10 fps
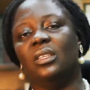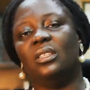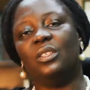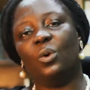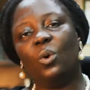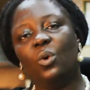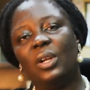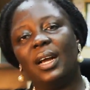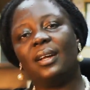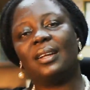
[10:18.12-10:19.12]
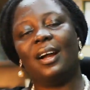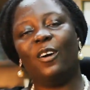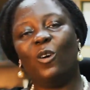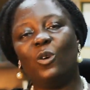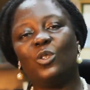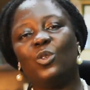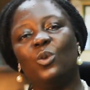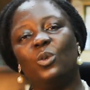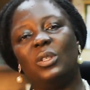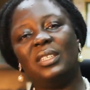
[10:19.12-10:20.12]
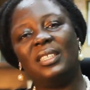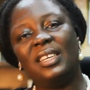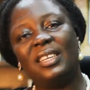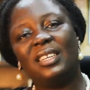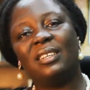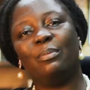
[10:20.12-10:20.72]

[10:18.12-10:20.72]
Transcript: the owner can also take